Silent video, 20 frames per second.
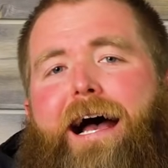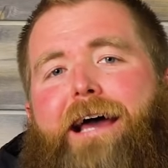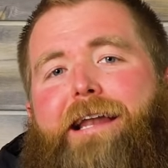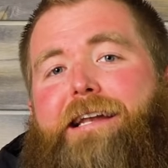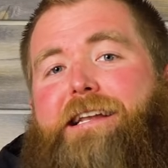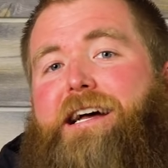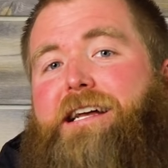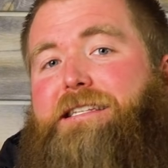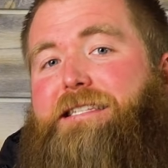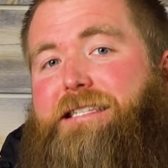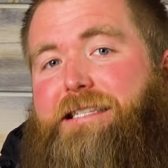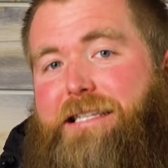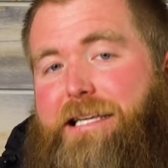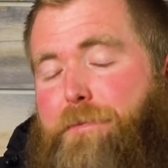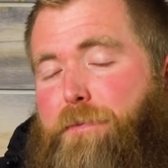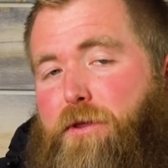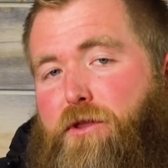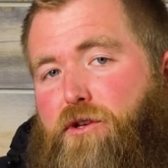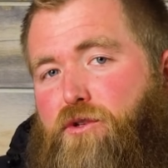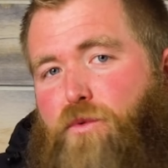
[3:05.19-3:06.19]
I did not
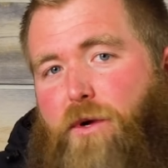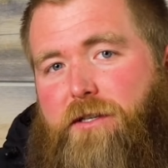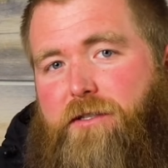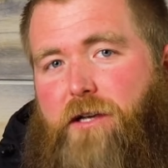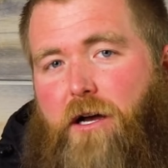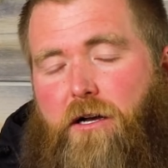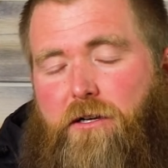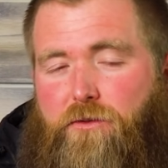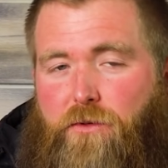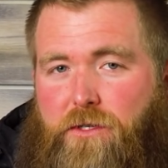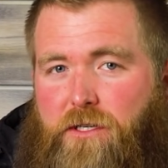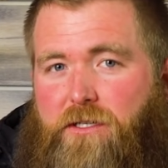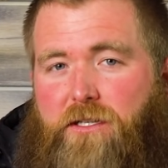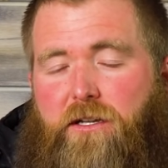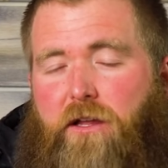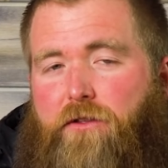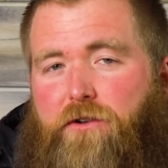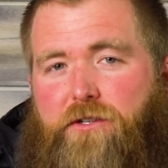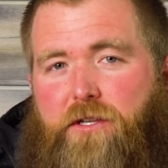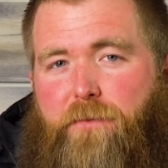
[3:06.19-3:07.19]
sleep in those wet socks, which is
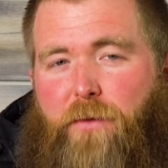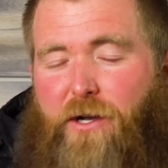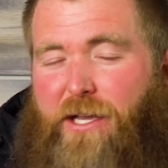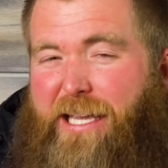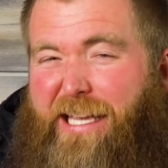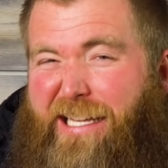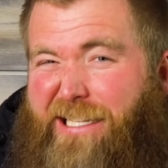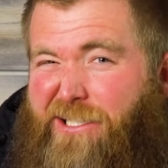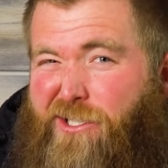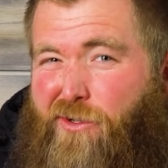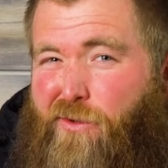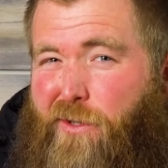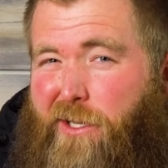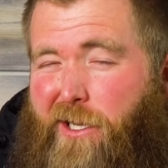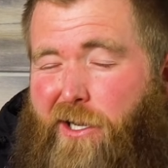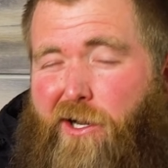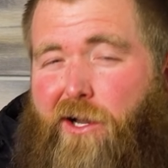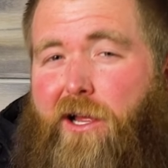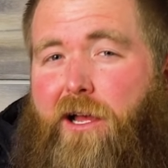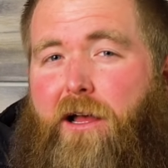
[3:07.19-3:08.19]
another tip I'll get to
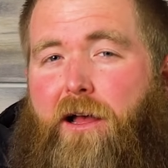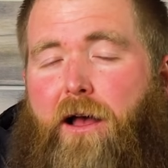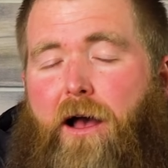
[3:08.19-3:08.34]
here.